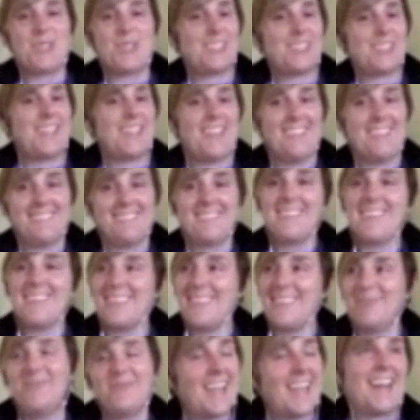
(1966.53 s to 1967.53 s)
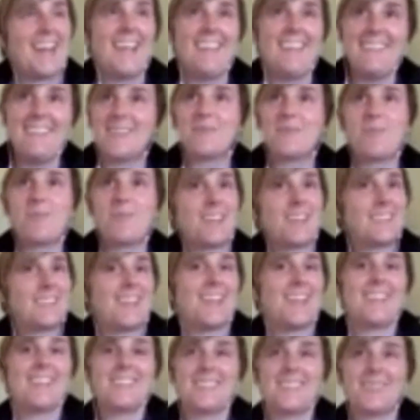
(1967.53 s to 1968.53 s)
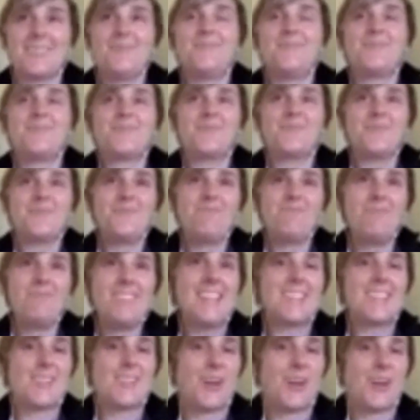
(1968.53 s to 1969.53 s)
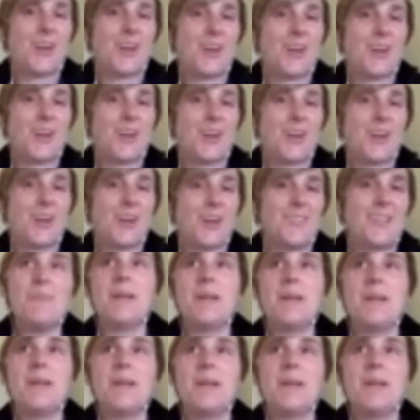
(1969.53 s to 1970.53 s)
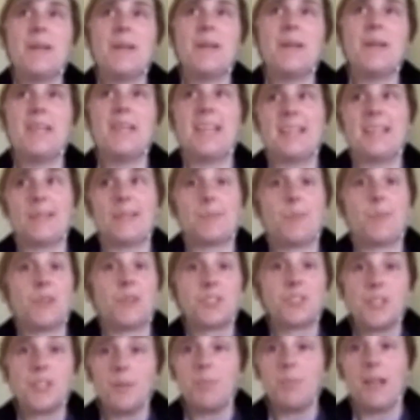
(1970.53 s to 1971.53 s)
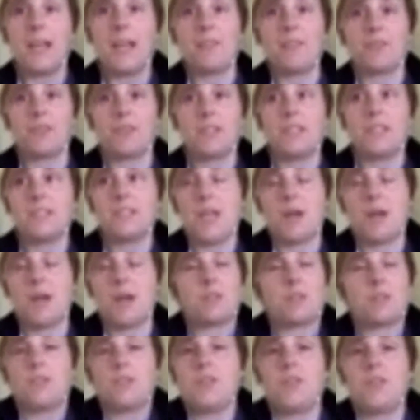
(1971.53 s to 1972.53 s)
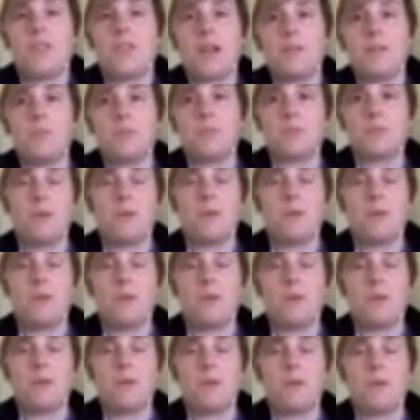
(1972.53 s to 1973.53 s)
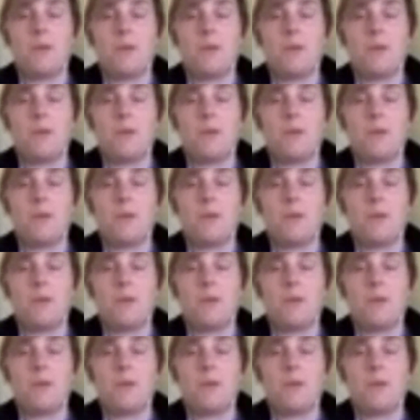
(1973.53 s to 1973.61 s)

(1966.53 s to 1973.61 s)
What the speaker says: which, again, in this process and starting the company and especially applying for these, that was my